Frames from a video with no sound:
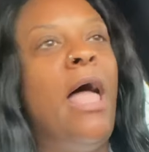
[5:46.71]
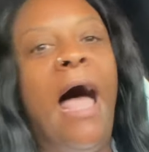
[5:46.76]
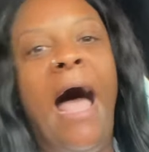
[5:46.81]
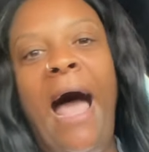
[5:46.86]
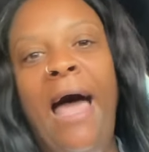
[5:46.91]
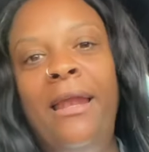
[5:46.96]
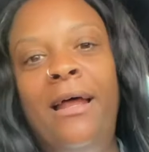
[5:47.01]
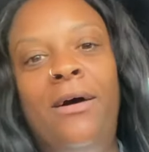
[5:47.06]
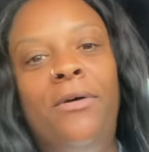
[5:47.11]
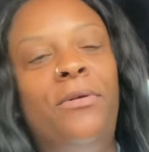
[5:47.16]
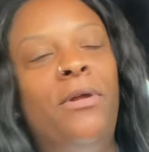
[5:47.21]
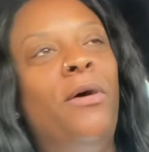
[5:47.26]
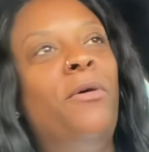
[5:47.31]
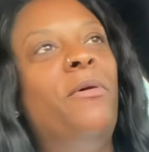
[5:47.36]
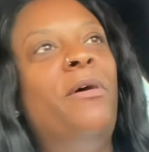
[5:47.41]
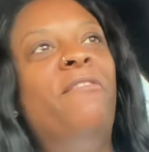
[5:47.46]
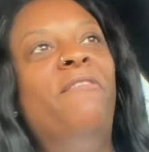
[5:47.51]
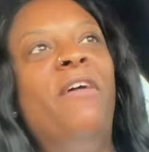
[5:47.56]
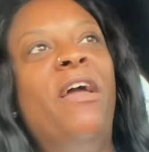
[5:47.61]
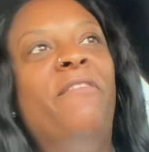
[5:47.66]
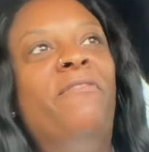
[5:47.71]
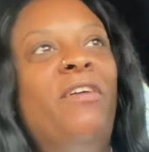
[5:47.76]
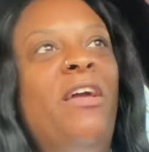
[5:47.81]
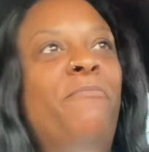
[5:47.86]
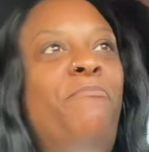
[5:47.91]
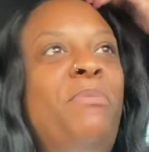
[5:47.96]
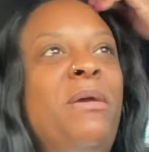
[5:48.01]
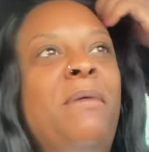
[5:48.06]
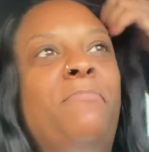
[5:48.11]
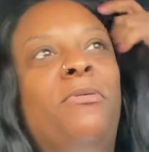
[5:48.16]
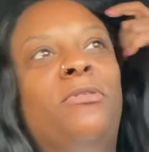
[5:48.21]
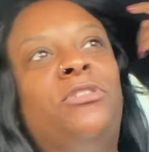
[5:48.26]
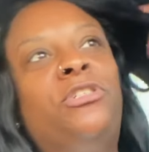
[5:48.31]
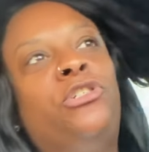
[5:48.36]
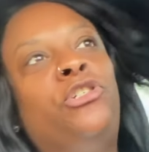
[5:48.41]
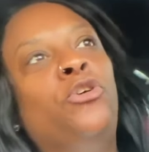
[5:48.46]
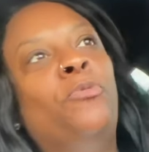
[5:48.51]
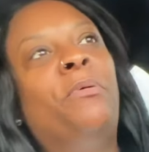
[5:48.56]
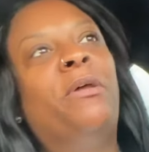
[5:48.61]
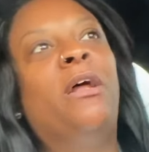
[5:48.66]
I don't know if, if, if people
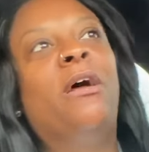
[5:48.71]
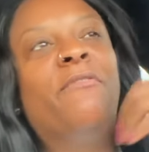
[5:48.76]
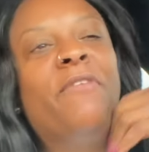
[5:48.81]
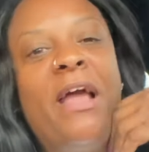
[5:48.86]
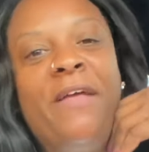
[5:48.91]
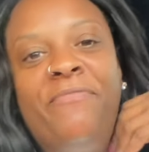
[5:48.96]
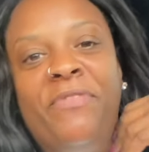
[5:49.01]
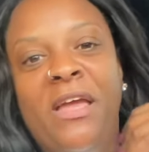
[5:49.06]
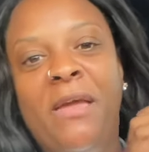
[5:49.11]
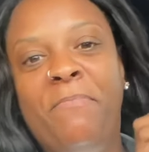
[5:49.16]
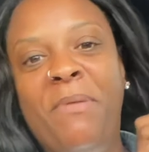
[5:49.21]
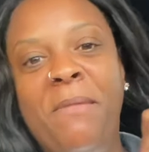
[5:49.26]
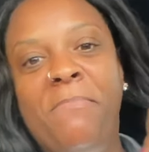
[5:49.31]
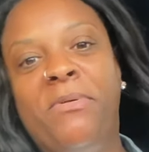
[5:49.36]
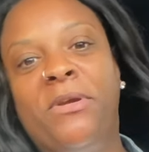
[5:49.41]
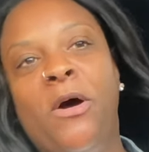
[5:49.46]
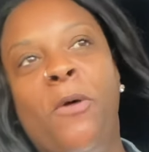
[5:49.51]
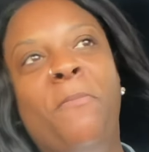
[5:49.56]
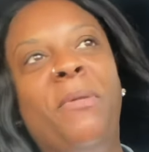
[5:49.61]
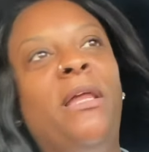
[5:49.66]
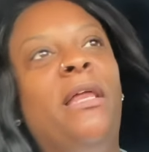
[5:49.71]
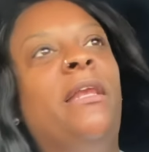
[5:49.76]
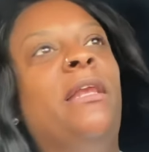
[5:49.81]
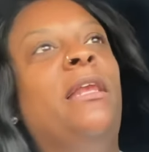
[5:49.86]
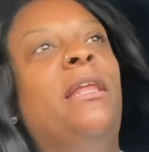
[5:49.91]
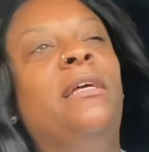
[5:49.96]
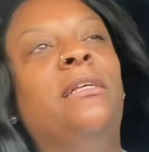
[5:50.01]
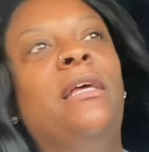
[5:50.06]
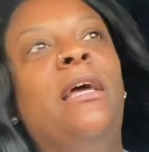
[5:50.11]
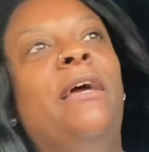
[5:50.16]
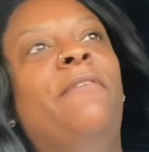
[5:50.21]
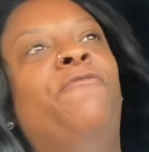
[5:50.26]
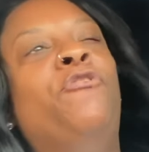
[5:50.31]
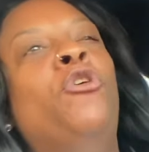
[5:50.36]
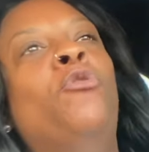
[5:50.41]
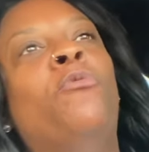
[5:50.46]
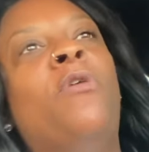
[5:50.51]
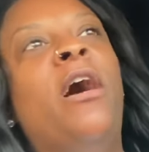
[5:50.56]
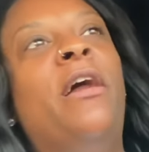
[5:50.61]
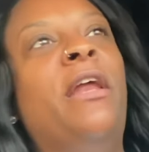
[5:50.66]
stupid or they think people don't be. If you
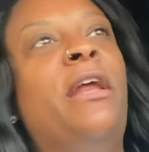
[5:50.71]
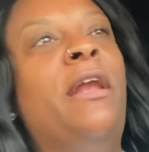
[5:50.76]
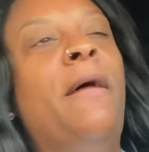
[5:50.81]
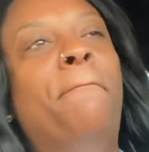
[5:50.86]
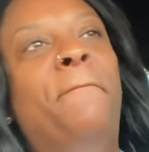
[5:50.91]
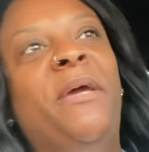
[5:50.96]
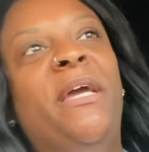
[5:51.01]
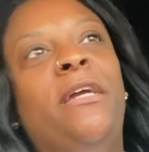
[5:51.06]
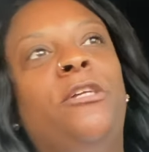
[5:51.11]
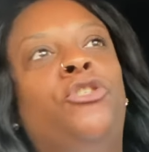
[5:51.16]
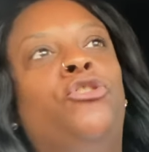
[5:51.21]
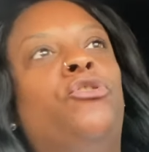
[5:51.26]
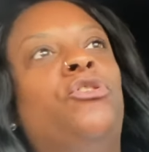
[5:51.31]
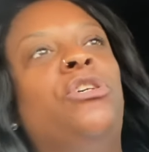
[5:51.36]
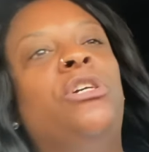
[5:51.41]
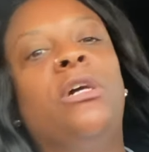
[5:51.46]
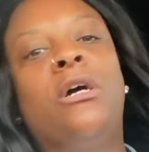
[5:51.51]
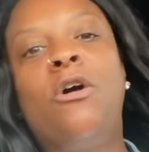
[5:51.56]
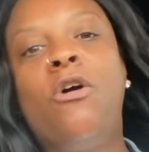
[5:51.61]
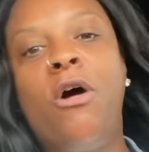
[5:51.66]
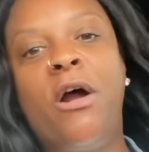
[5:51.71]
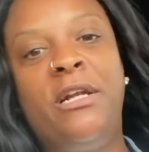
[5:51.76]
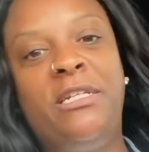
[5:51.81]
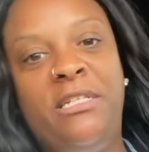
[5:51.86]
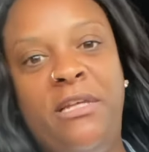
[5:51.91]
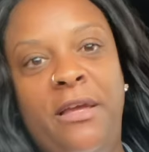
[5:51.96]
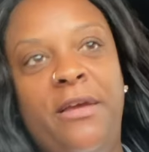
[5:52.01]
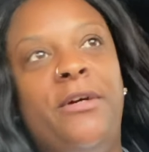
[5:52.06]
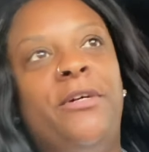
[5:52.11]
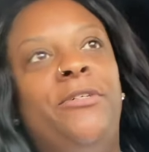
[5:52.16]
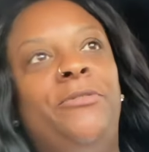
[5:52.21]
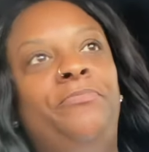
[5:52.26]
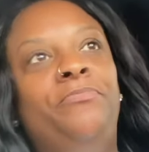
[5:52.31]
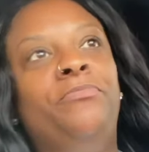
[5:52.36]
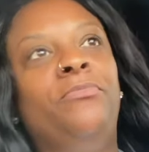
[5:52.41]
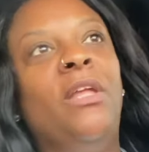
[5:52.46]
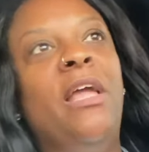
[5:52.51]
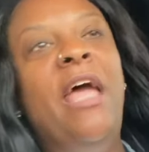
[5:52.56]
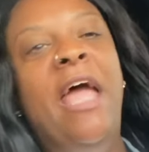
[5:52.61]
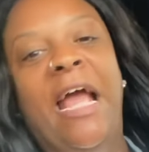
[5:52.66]
run in a big drug cartel,
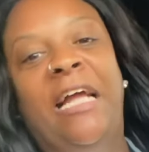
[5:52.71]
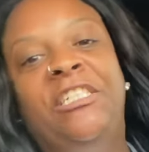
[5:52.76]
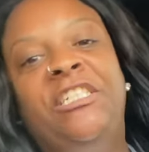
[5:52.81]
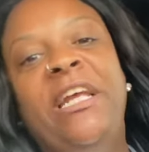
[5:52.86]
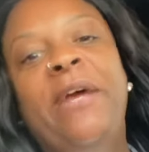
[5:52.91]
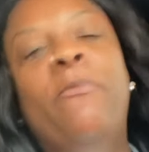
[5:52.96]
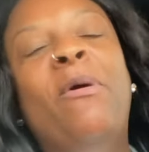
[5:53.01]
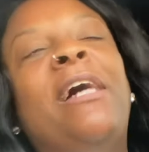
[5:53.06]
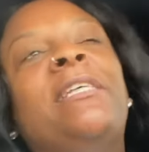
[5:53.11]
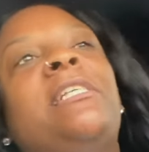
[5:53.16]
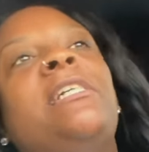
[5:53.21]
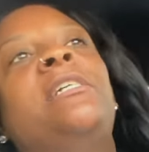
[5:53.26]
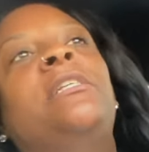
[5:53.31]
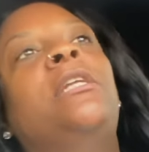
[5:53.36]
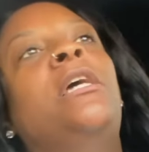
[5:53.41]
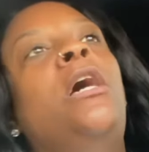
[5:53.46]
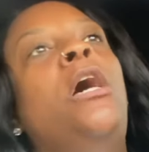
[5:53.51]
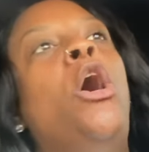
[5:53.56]
and she wasn't,